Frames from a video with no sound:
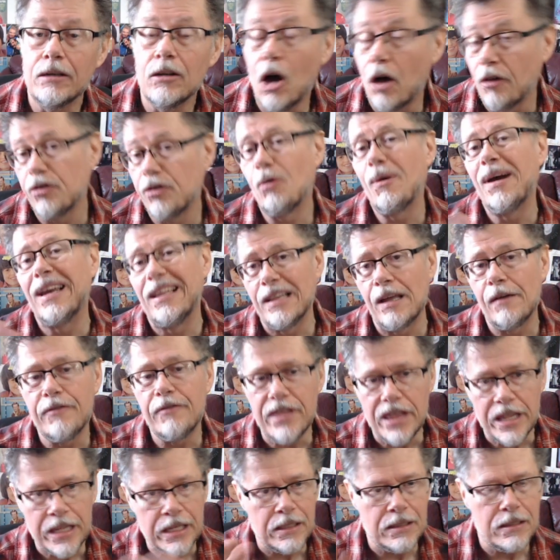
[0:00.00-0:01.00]
Although I
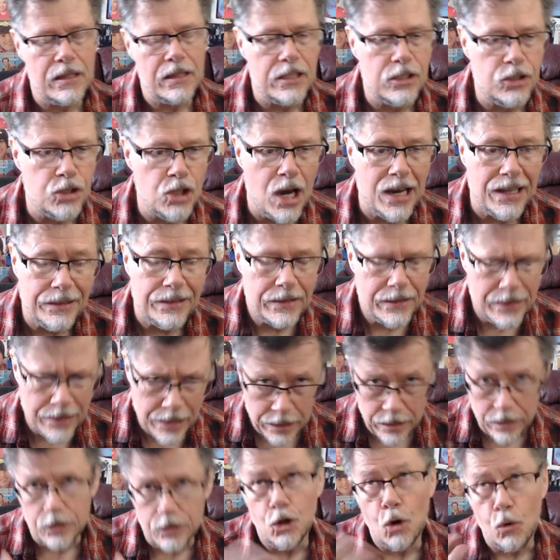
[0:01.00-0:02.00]
love the
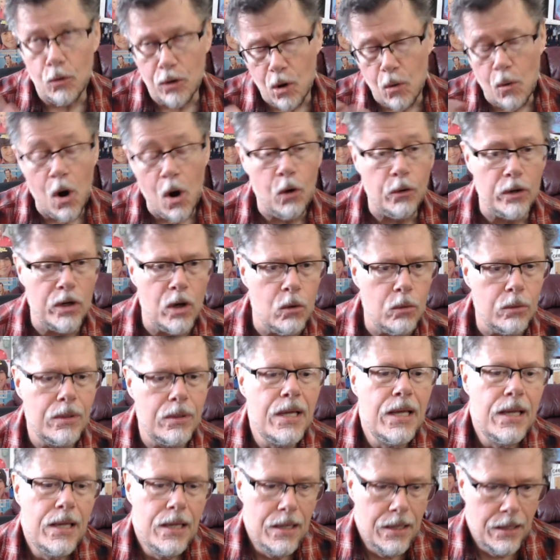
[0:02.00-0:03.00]
Yoko Ono
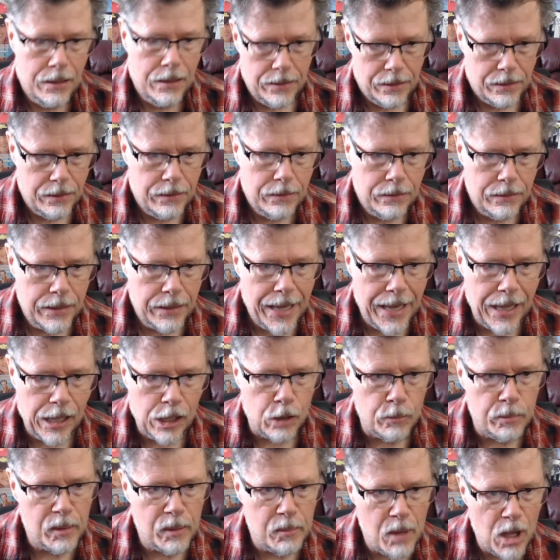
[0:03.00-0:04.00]

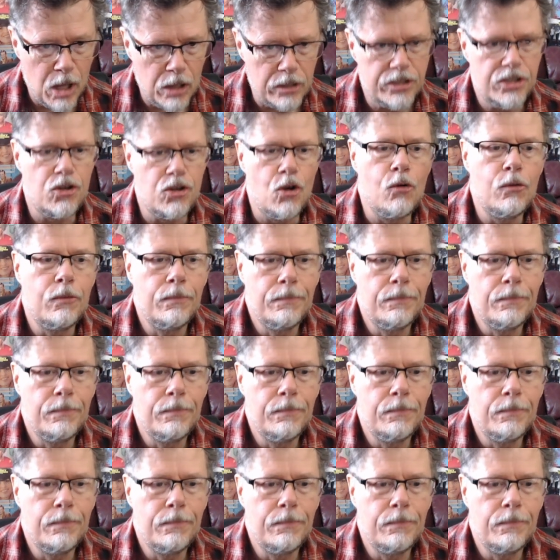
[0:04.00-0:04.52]
album also.